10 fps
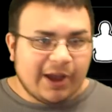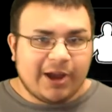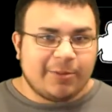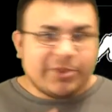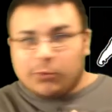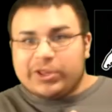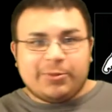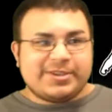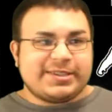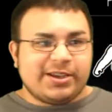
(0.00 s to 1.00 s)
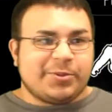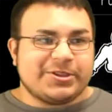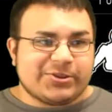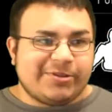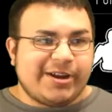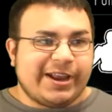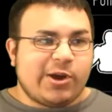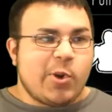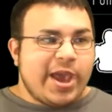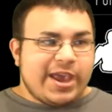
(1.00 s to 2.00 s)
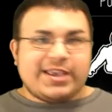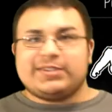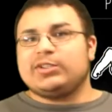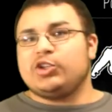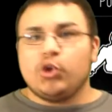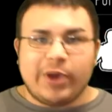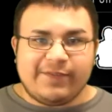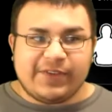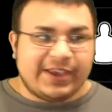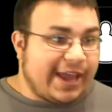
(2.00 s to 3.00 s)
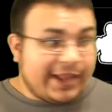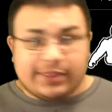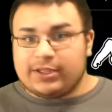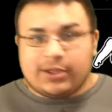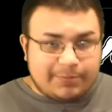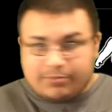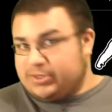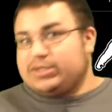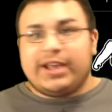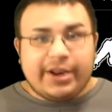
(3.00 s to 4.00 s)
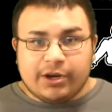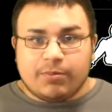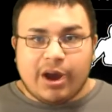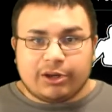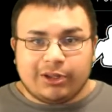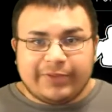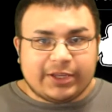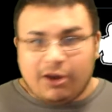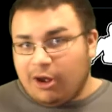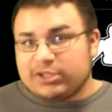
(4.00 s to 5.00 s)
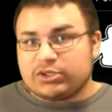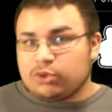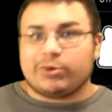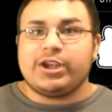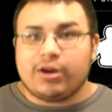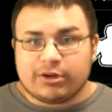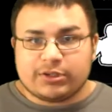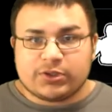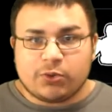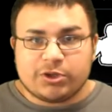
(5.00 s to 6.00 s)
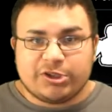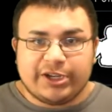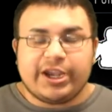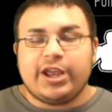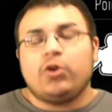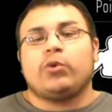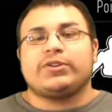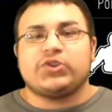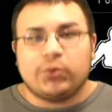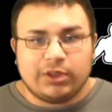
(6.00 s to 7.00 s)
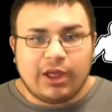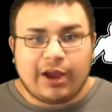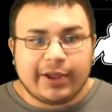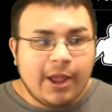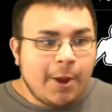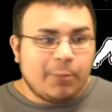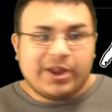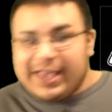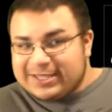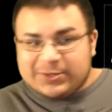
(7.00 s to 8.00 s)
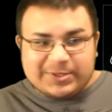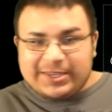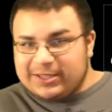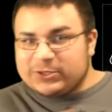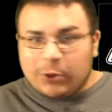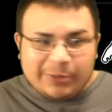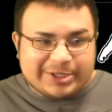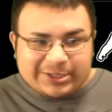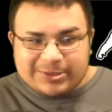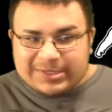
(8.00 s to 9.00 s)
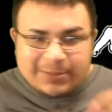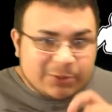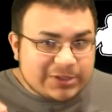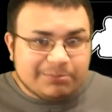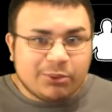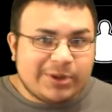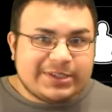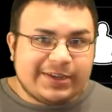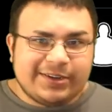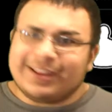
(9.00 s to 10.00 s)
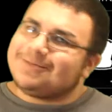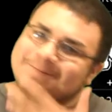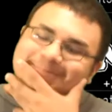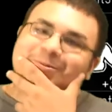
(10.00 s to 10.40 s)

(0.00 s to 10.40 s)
The one that we see up on the screen right now is the UAV, and the standard model of it costs 300 score streak in order to unlock. But as you see, there's a whole bunch of little symbols and points here. You're like,